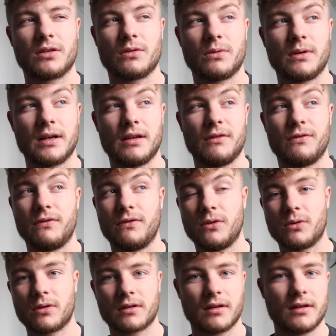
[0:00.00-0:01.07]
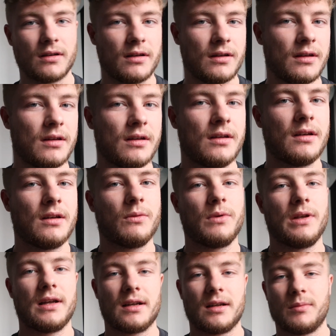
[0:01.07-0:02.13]
24th.
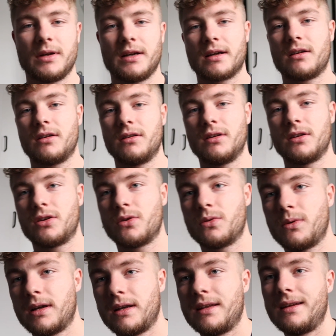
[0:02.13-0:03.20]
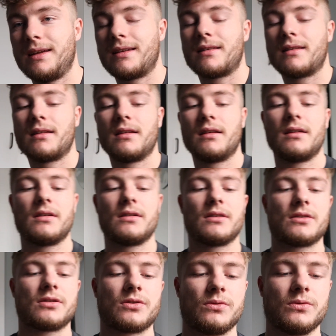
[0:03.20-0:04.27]
We landed back on the 20th,
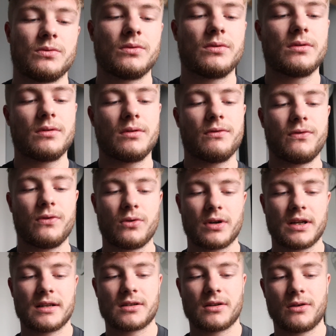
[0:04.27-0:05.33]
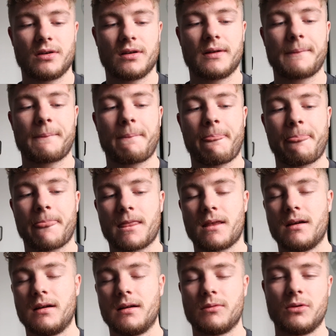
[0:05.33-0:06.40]
so 4 days out.
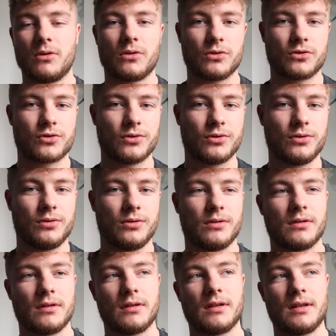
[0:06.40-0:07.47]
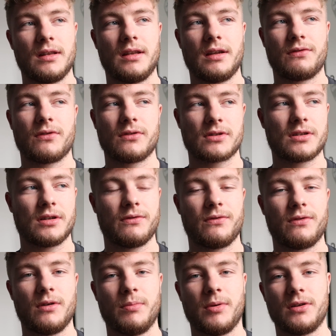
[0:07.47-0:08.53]
I'm going to go through different
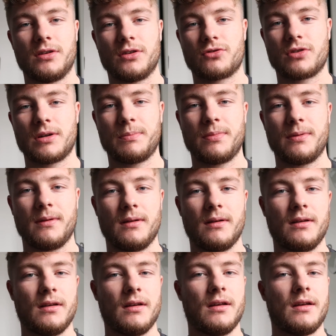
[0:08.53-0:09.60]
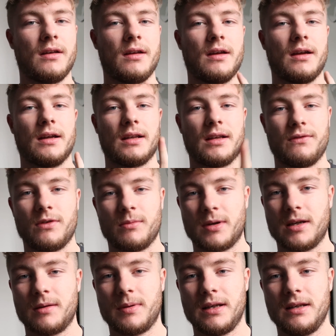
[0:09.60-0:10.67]
stuff about the trip and give you
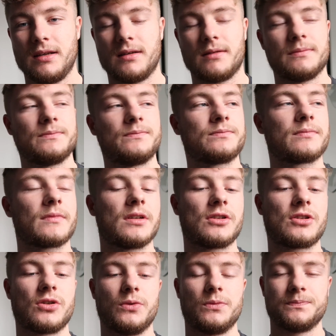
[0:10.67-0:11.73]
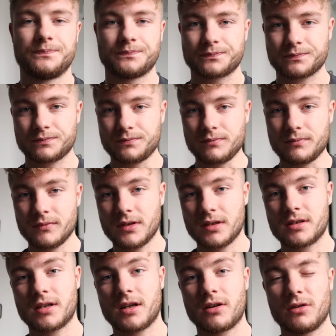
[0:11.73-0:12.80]
my opinion. So,
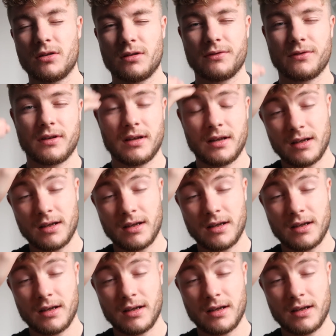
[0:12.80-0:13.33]
starting off,